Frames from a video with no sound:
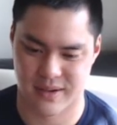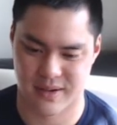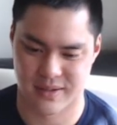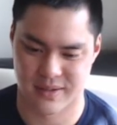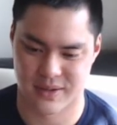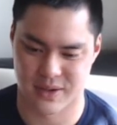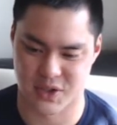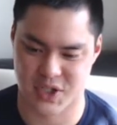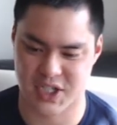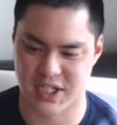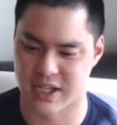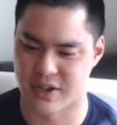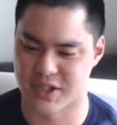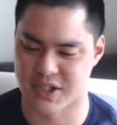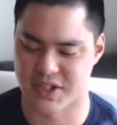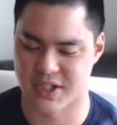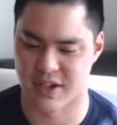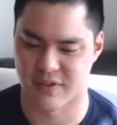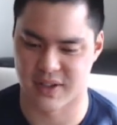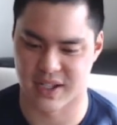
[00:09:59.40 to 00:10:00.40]
their sales
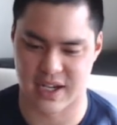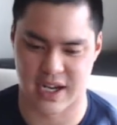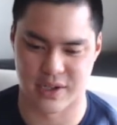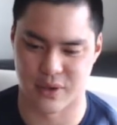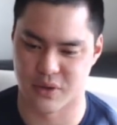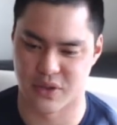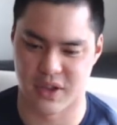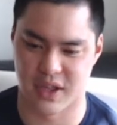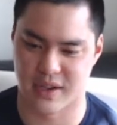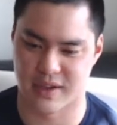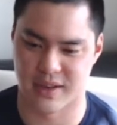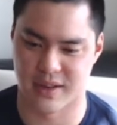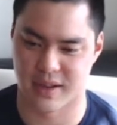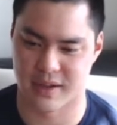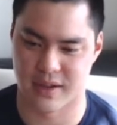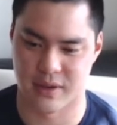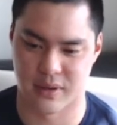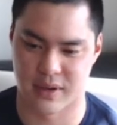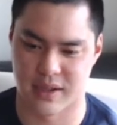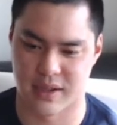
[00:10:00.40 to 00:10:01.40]
and stuff, like I don't think
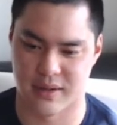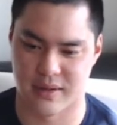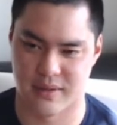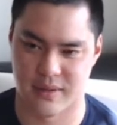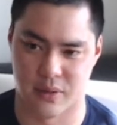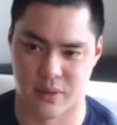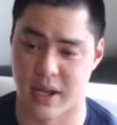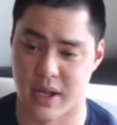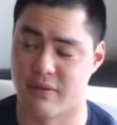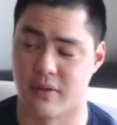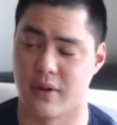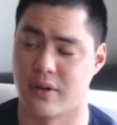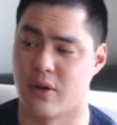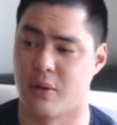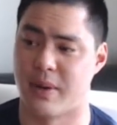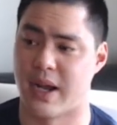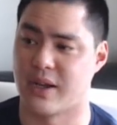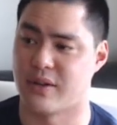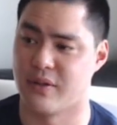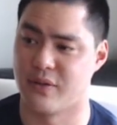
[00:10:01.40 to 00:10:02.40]
it'll ever go
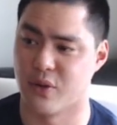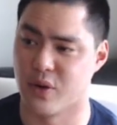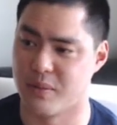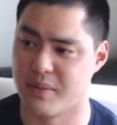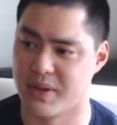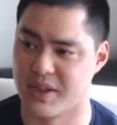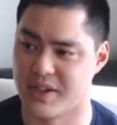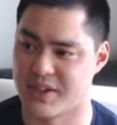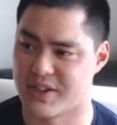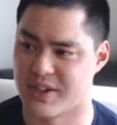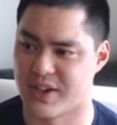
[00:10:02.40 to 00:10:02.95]
back to $4 billion.